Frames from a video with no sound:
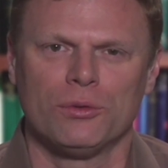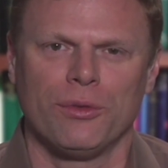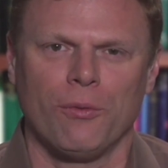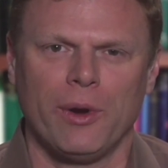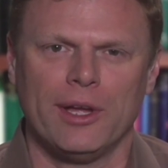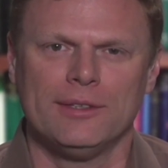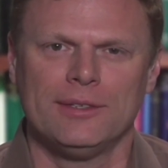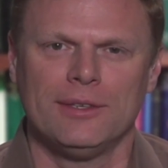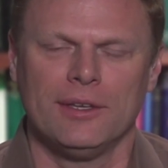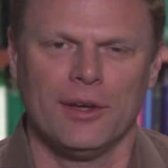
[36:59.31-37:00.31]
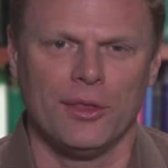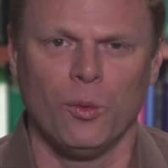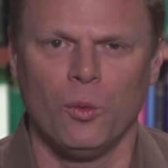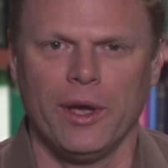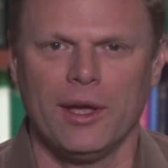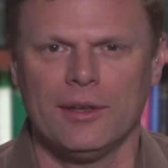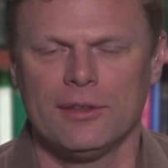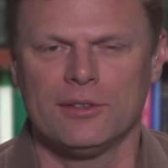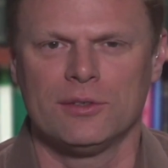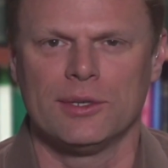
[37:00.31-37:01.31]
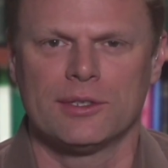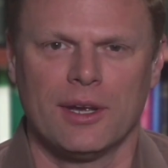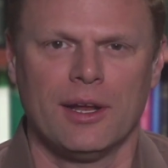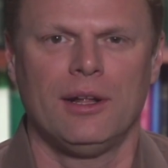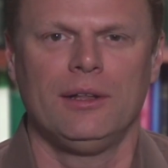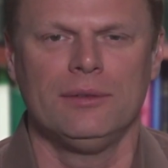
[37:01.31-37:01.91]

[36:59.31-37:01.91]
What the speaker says: the Red Sea on the way to the Suez Canal,